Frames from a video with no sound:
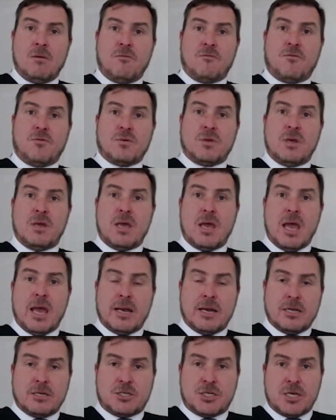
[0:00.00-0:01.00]
for the
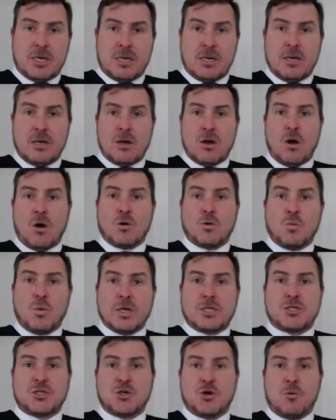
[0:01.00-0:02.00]
energy on
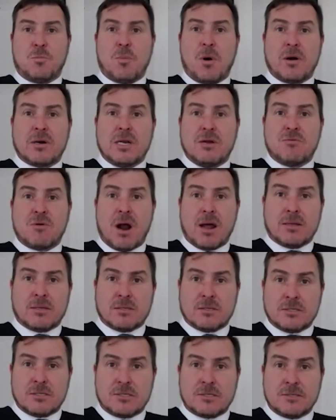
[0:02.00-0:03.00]
which your body
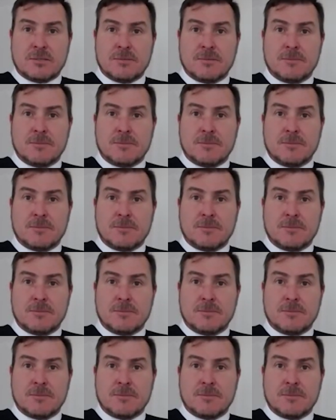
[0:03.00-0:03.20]
runs.